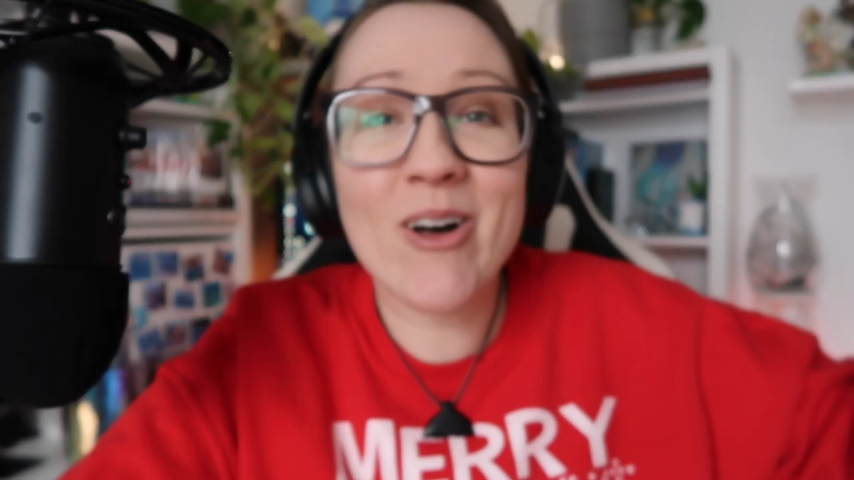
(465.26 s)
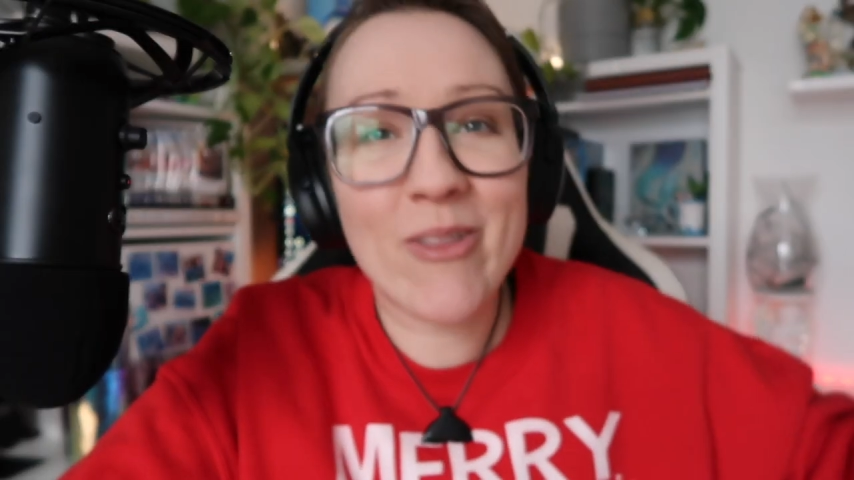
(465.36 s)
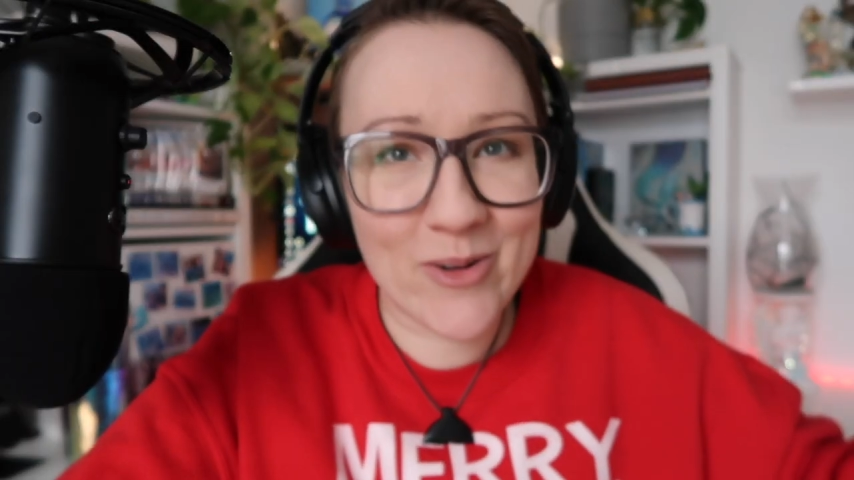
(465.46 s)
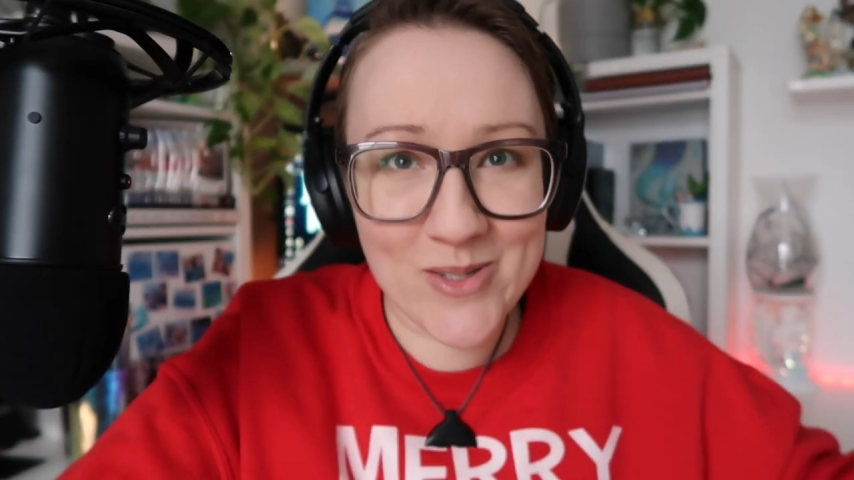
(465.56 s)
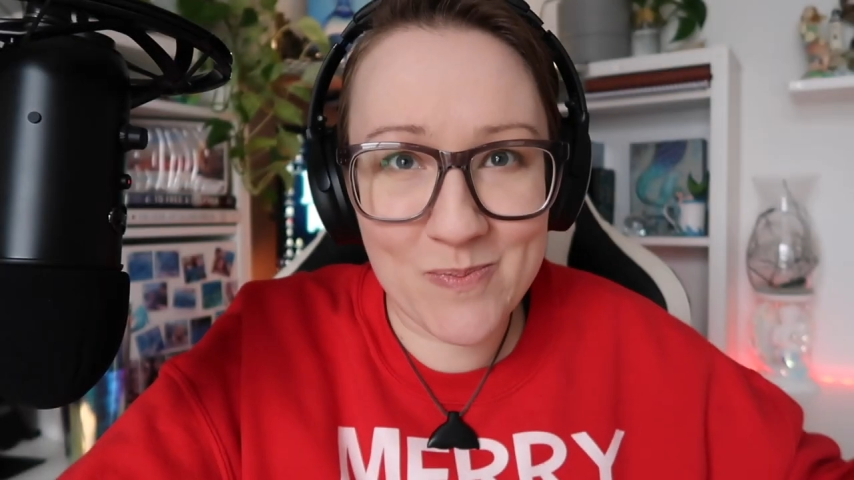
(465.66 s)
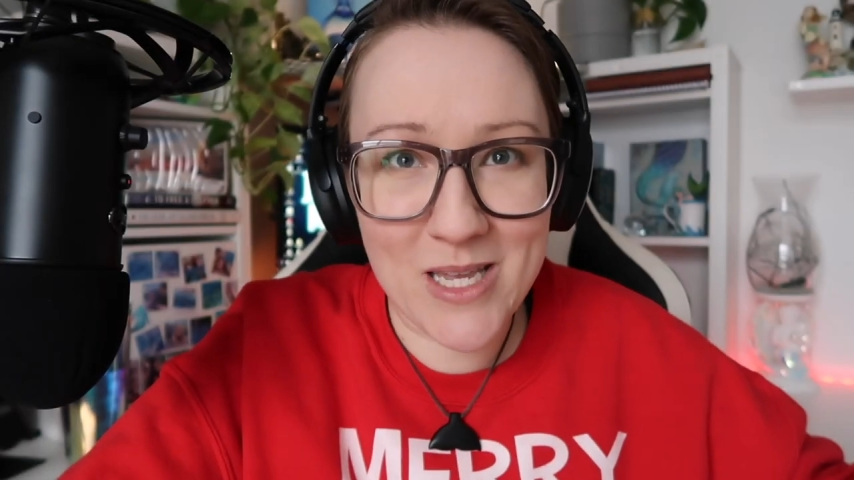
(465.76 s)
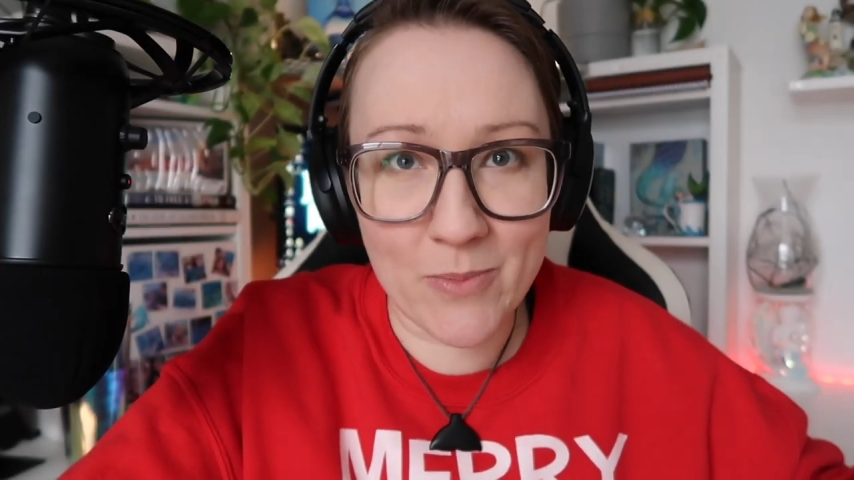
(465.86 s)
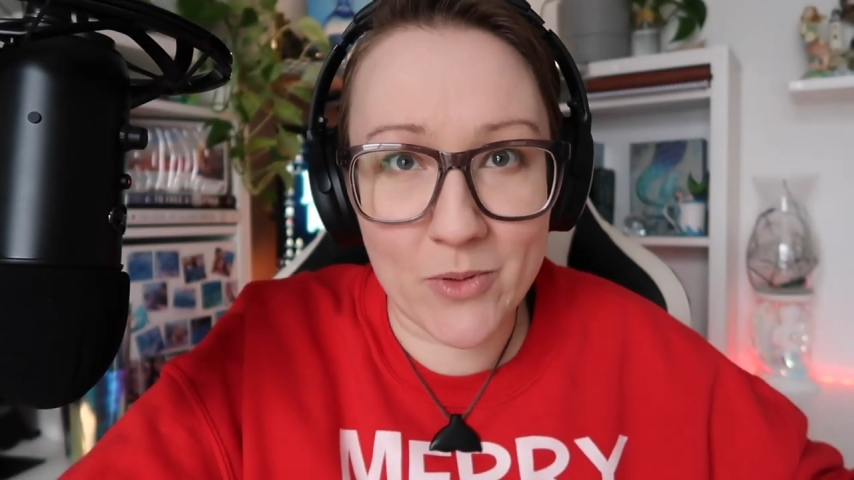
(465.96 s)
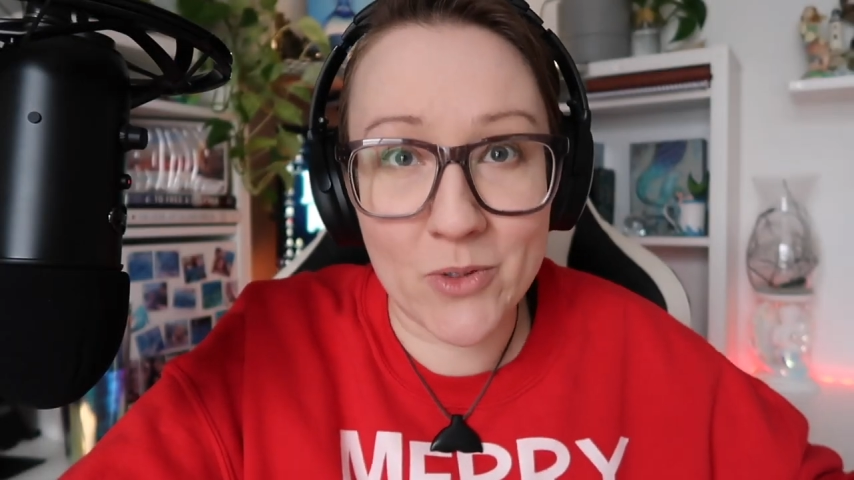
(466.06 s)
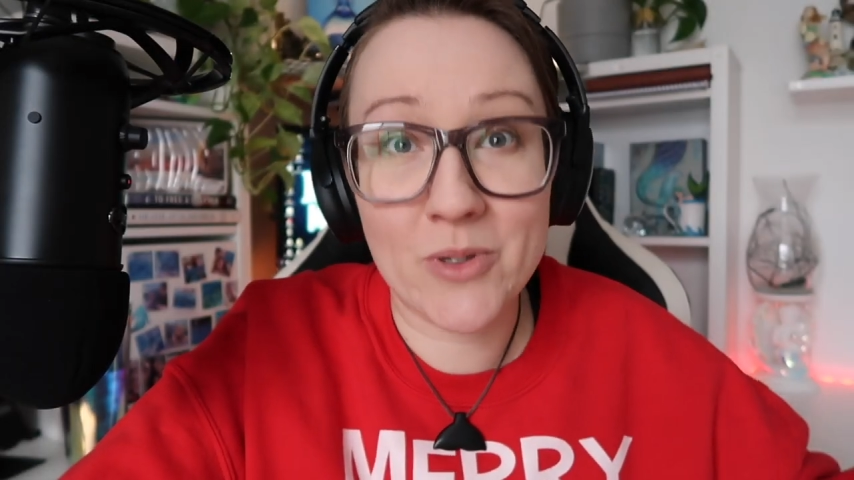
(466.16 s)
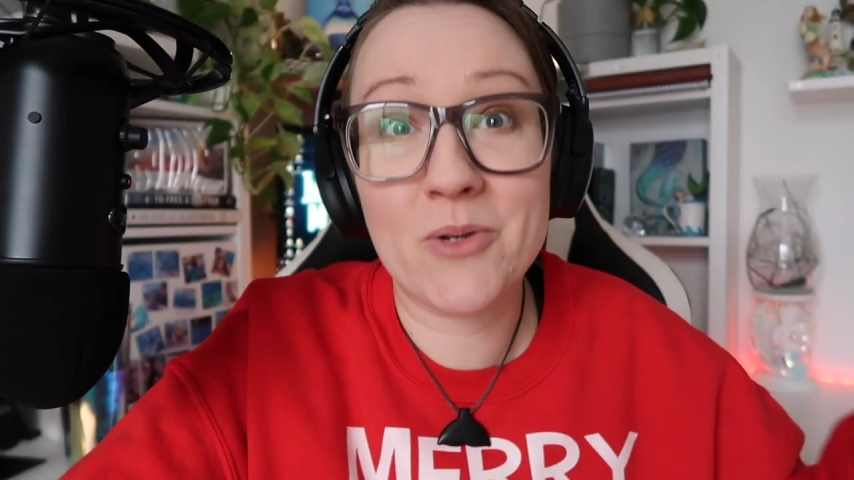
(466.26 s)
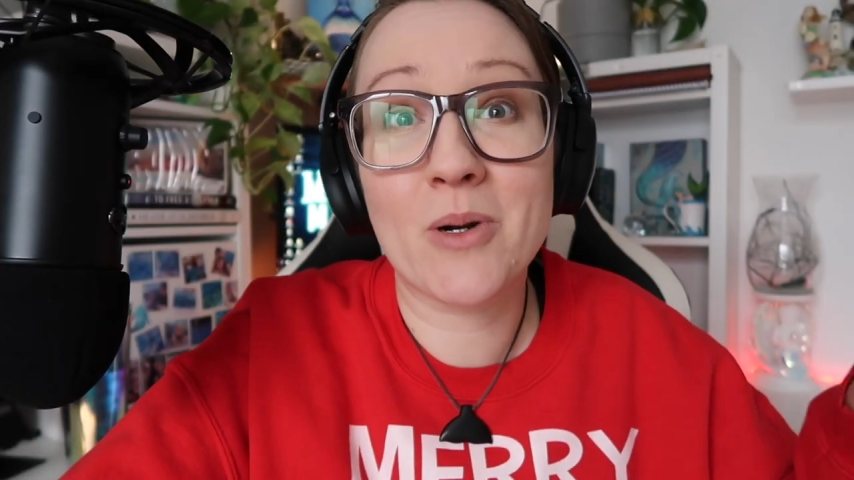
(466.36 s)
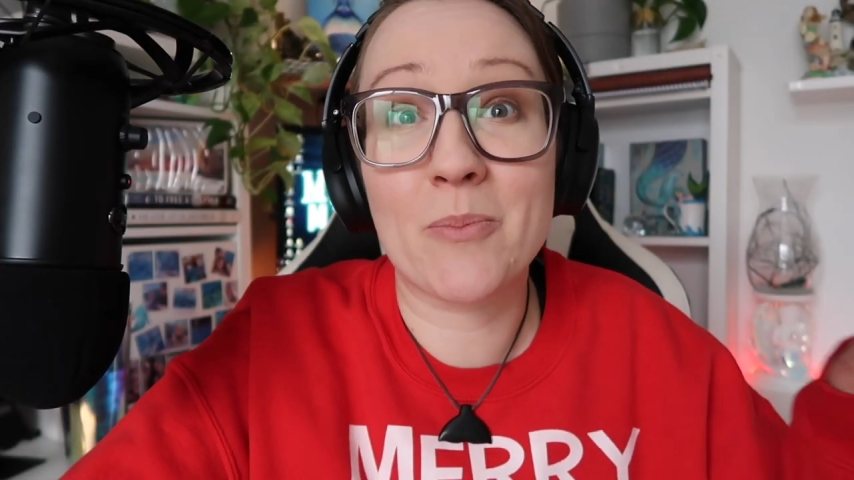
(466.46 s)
all those people who you are